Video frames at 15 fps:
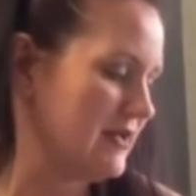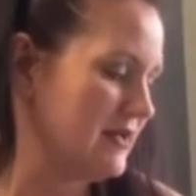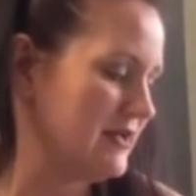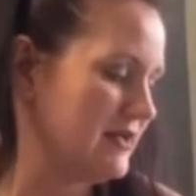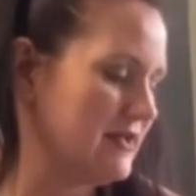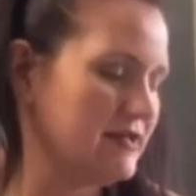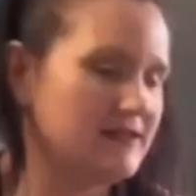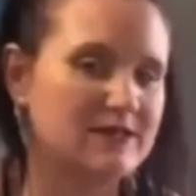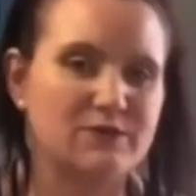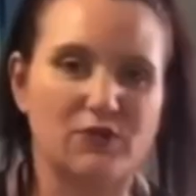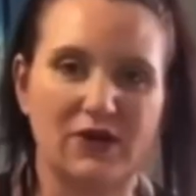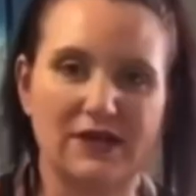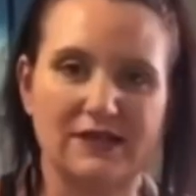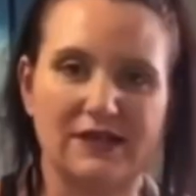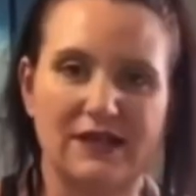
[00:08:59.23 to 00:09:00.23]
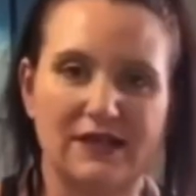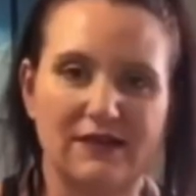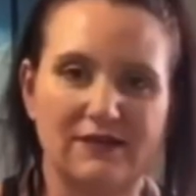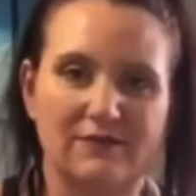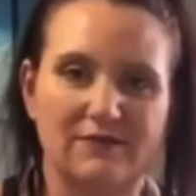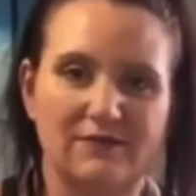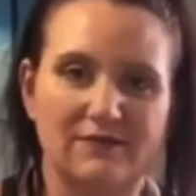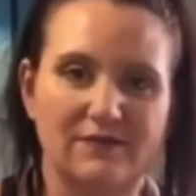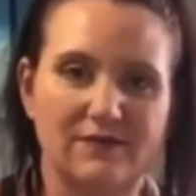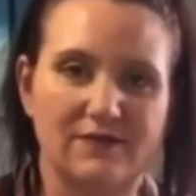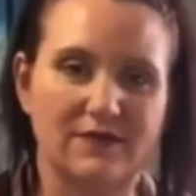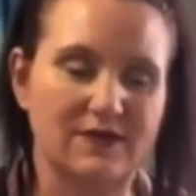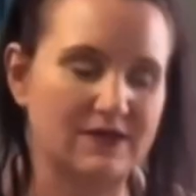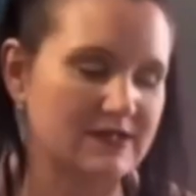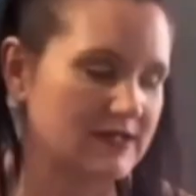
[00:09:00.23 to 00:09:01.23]
depressing
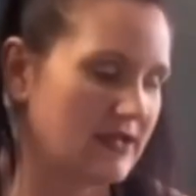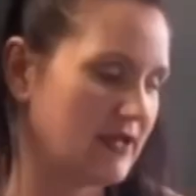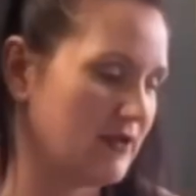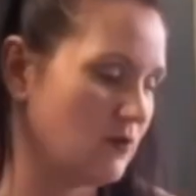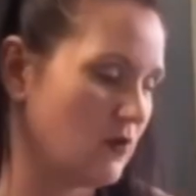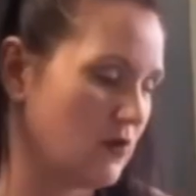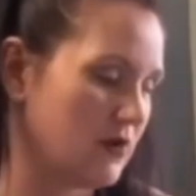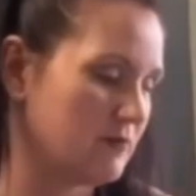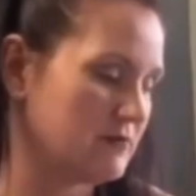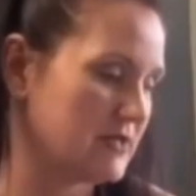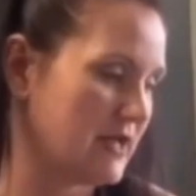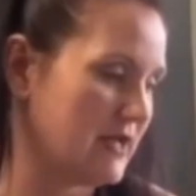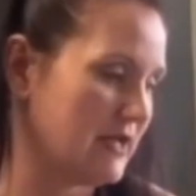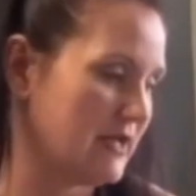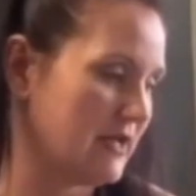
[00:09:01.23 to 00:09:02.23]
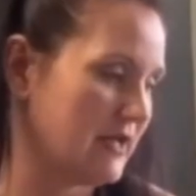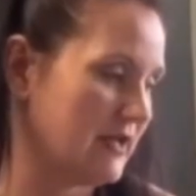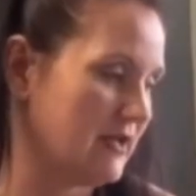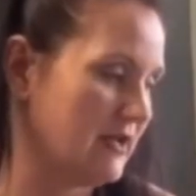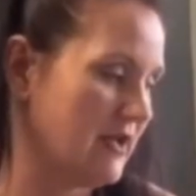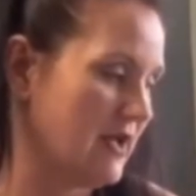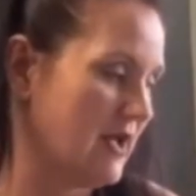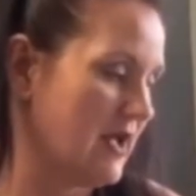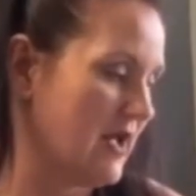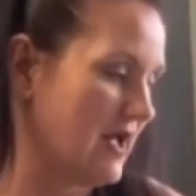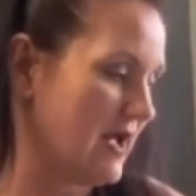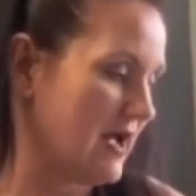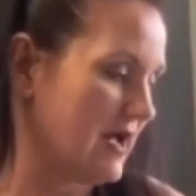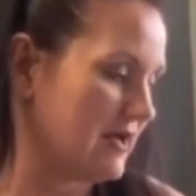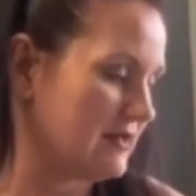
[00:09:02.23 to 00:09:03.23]
seeing what I'm taking,
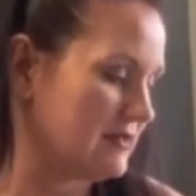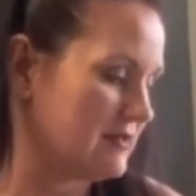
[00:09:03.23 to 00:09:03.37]
and